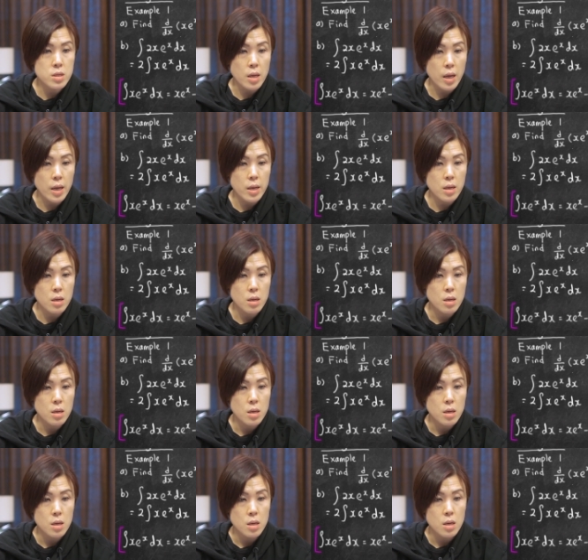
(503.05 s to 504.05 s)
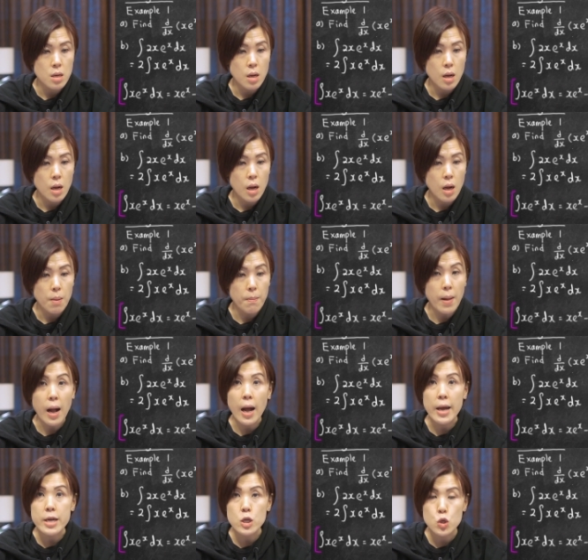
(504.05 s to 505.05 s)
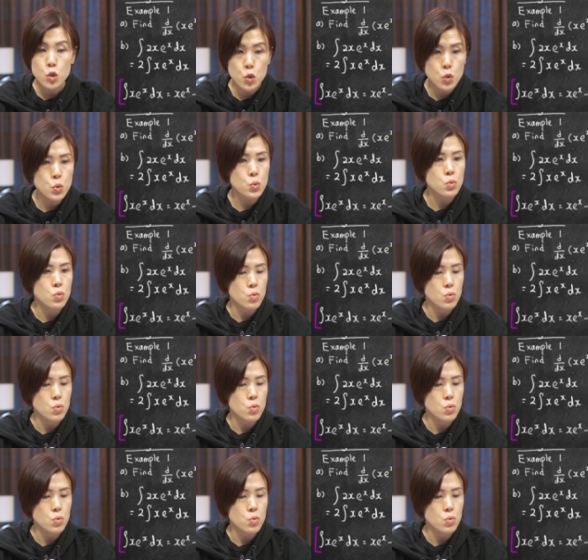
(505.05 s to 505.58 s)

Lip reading: thing by 2.